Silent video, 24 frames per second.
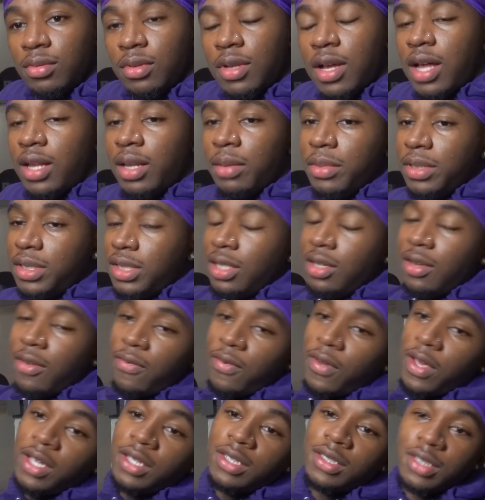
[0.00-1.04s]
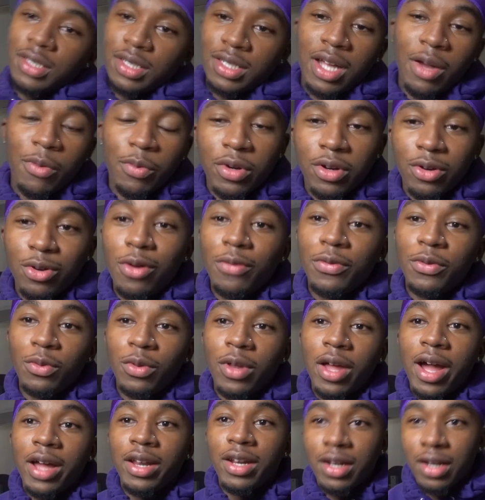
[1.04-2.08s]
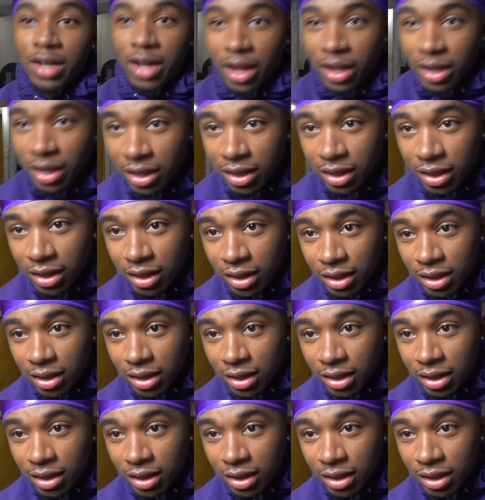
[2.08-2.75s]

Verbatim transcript: Nah, let me see your face, because I want to know if you're lying or not. Hey, hold